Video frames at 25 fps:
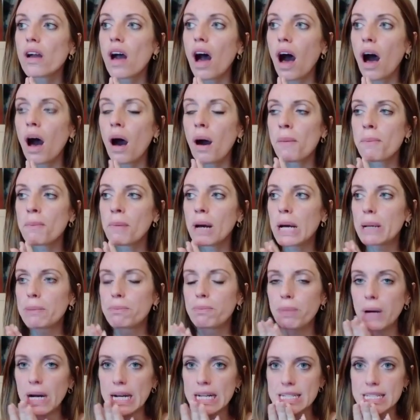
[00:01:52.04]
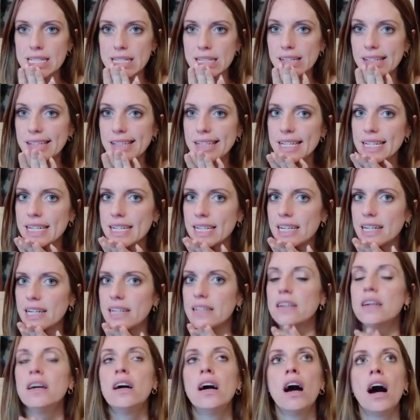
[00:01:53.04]
But
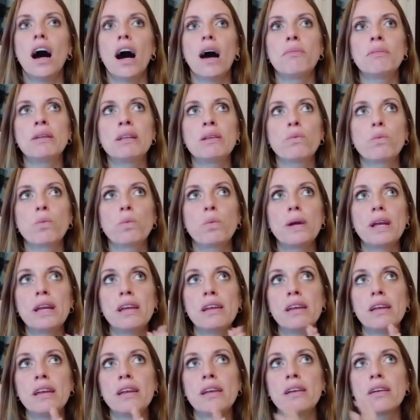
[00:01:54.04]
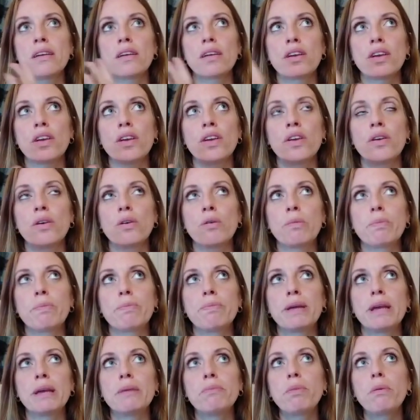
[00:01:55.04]
yeah, I mean,
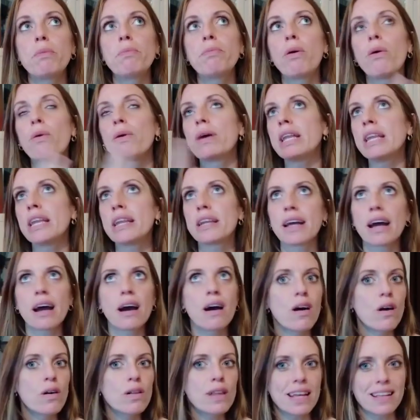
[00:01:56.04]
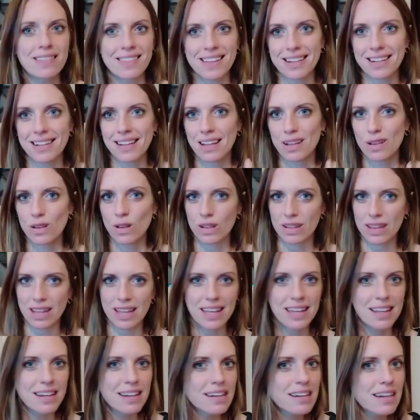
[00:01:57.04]
people pointed out like that he looked
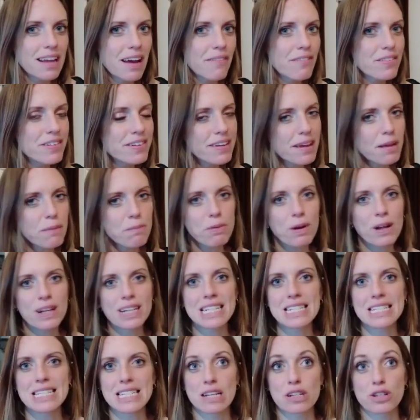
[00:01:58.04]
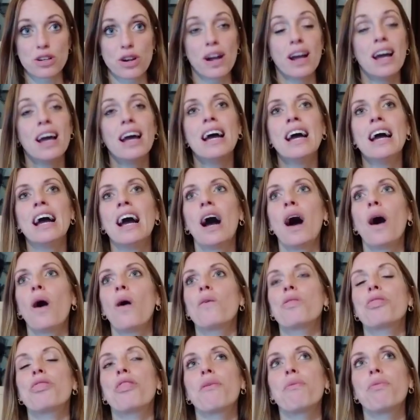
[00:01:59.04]
like he didn't have a diaper on, etc.
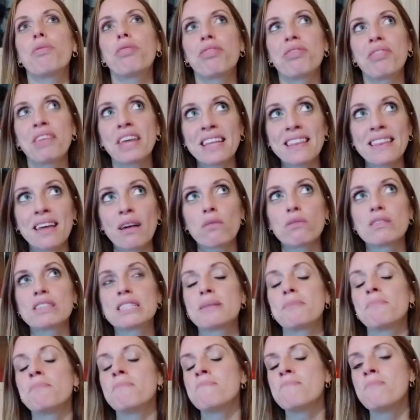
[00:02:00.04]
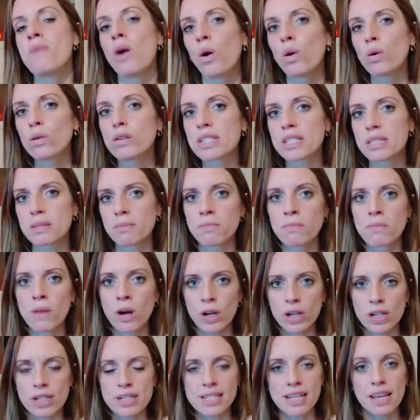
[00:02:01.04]
The thing that was the most
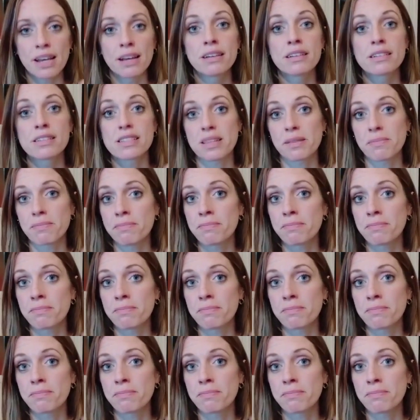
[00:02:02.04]
marked to